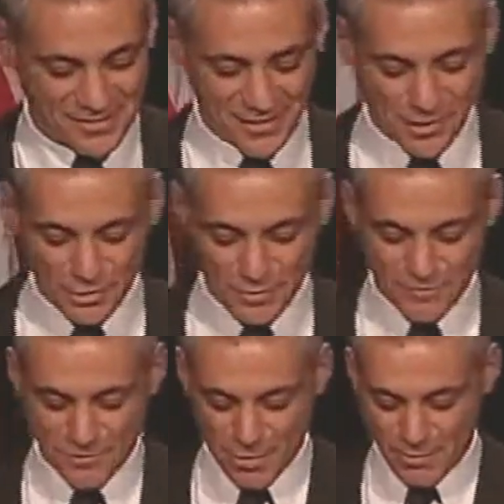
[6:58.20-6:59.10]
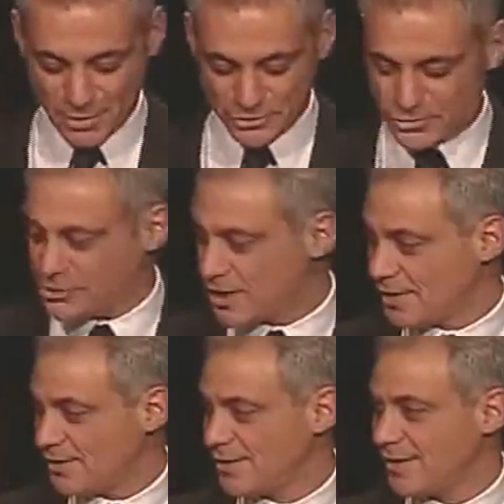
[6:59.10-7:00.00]
Thank you very much,
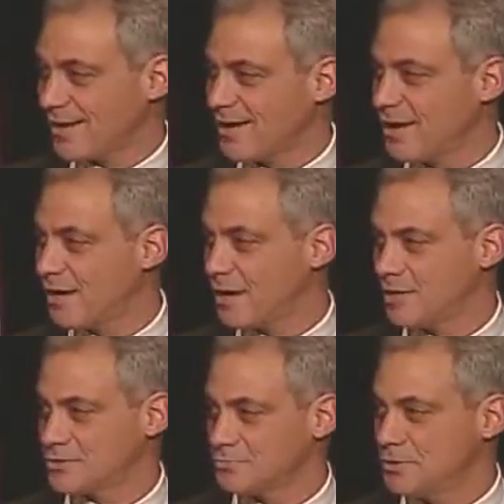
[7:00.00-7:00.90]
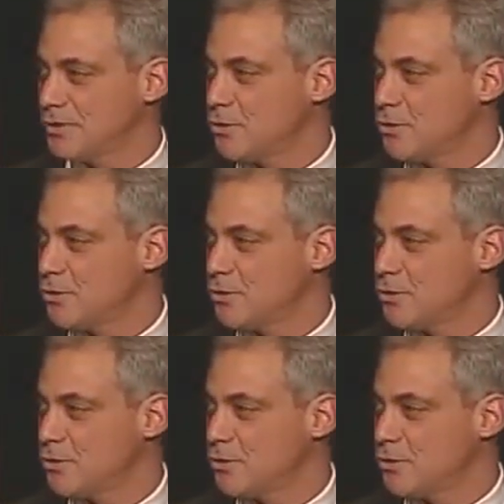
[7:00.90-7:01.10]
John. Uh, it's been